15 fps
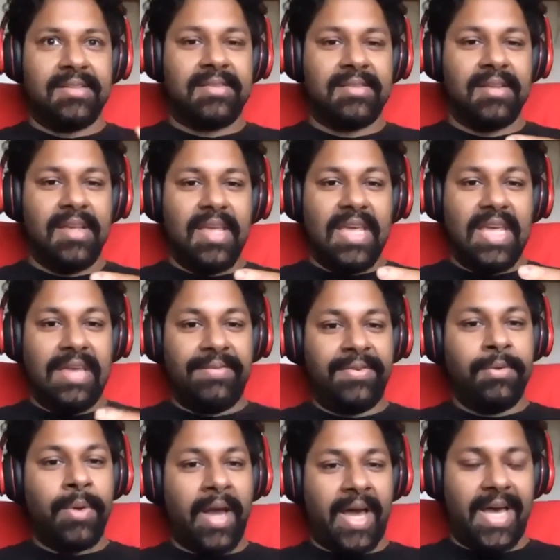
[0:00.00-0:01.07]
sense,
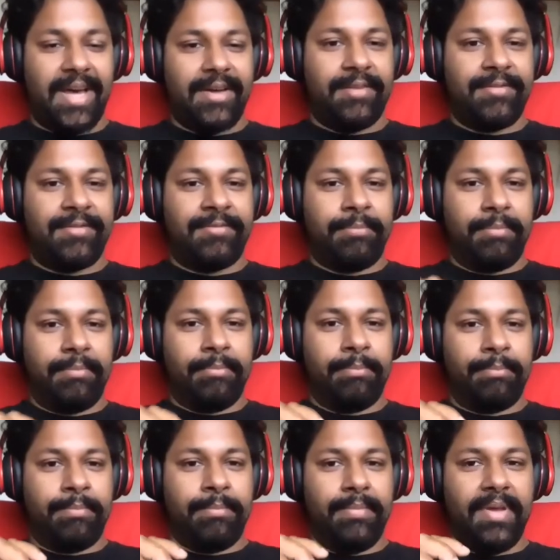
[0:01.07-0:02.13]
if you have
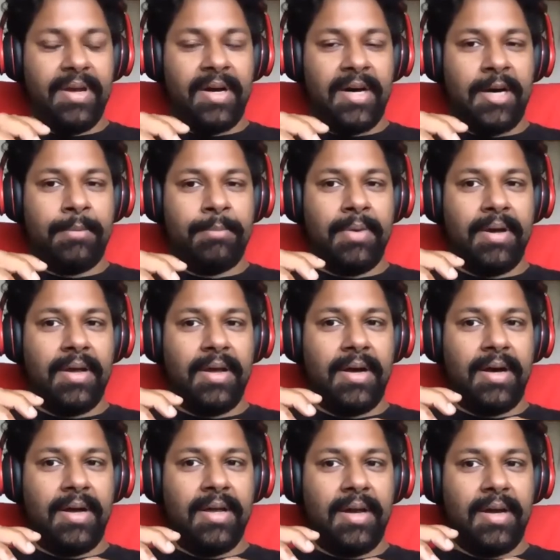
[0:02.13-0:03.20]
a
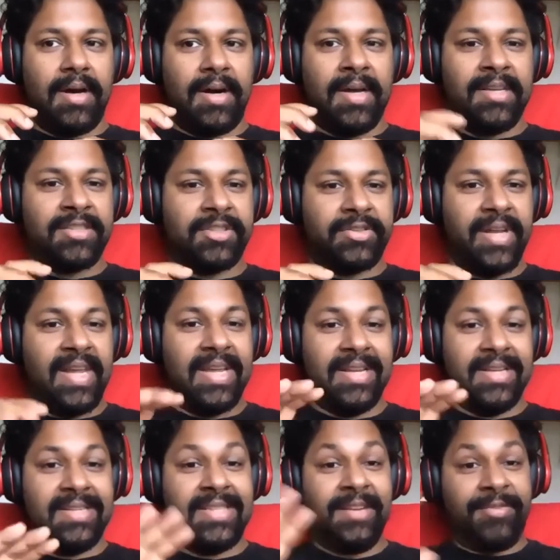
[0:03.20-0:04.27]
history
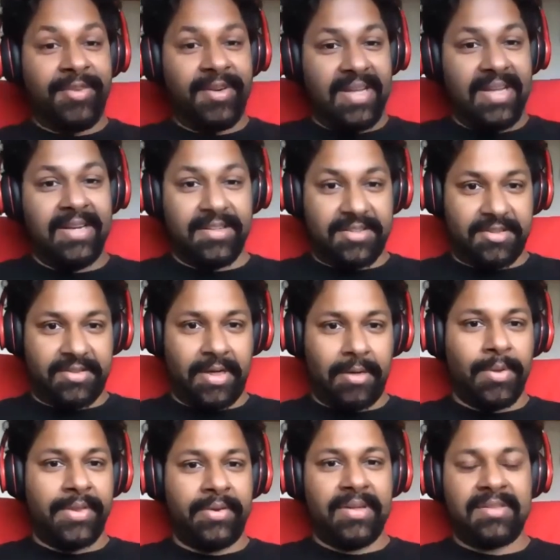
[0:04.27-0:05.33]
in a different industry,
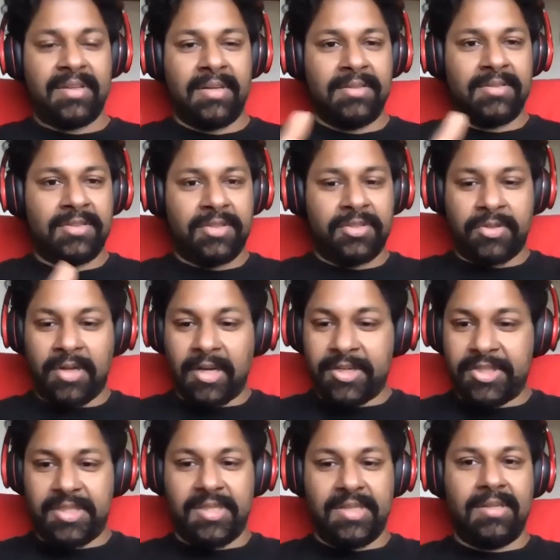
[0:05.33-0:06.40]
whether it's
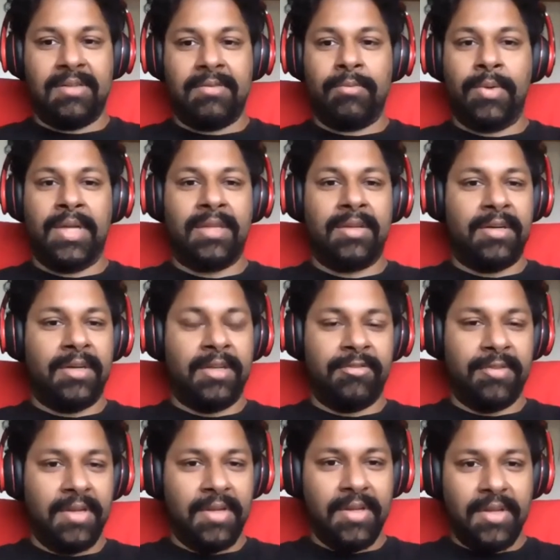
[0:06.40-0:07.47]
construction, whether
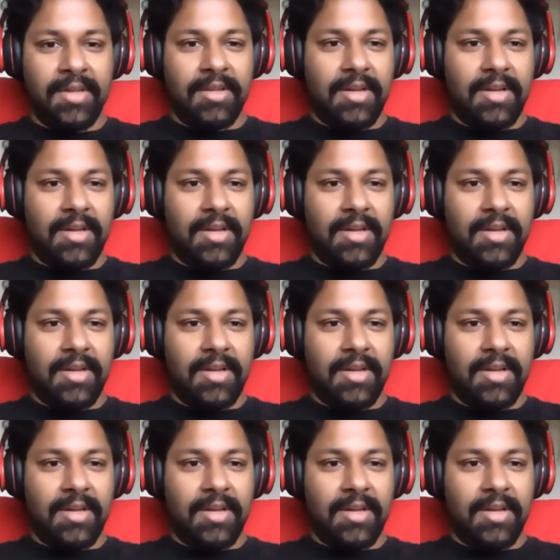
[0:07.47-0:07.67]
you've